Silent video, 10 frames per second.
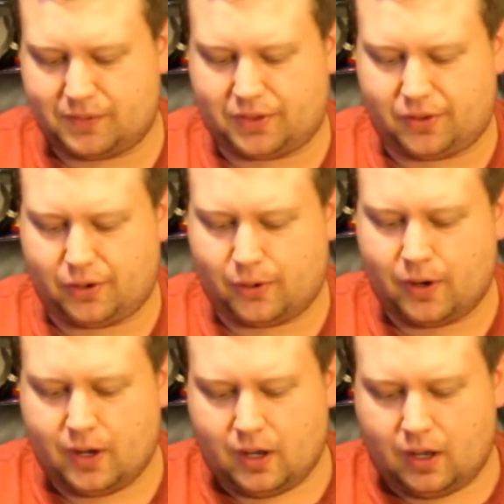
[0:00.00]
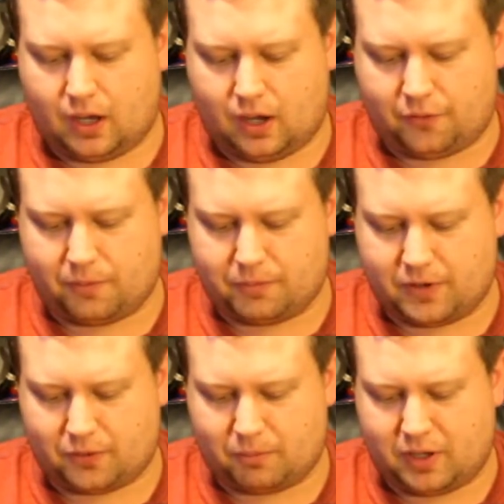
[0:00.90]
of it, though, from
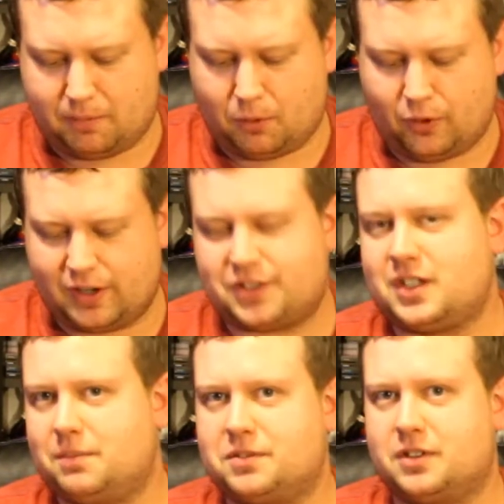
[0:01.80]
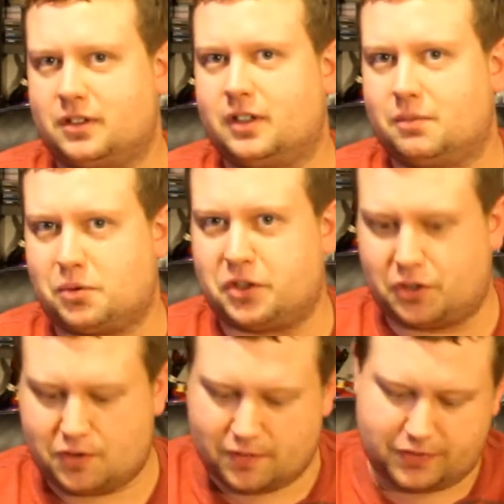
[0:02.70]
different people, and it seems to get pretty
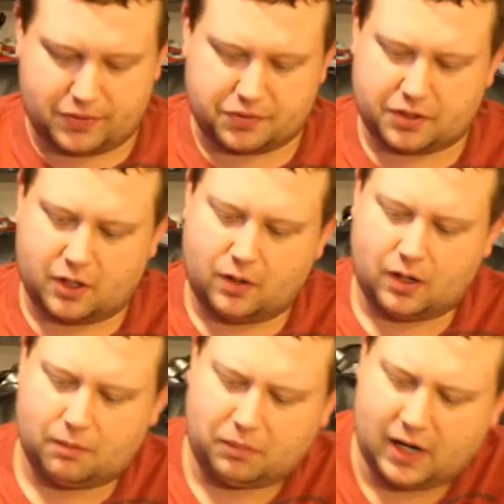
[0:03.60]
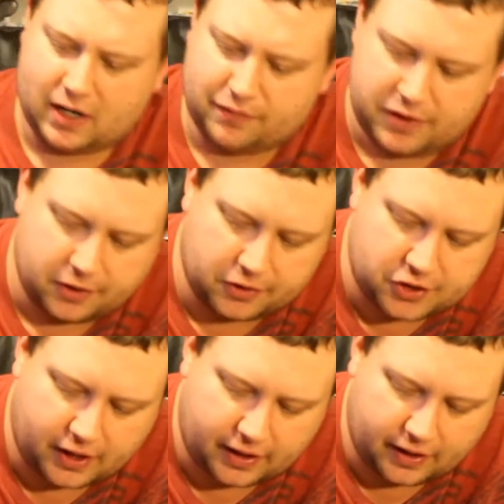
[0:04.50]
good reviews, so I'm kind of eager to
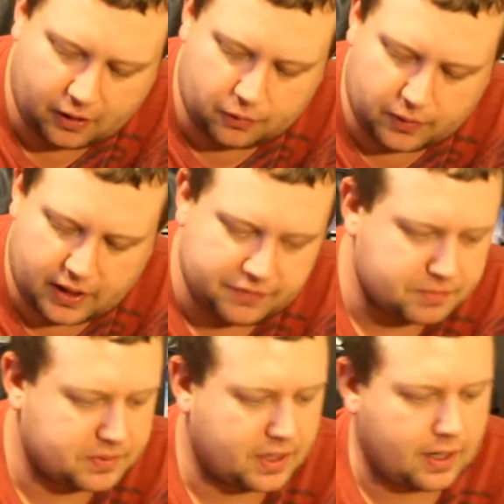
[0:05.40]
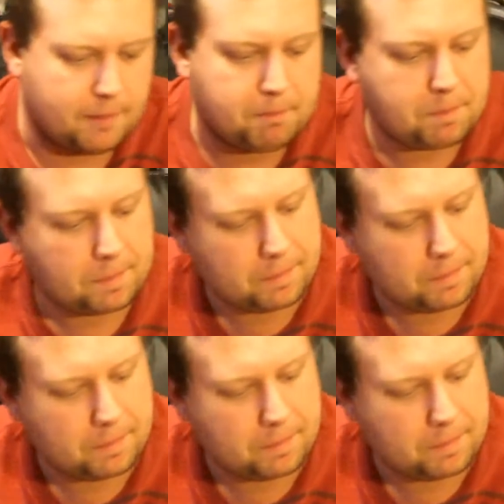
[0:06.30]
check it out when I have some time.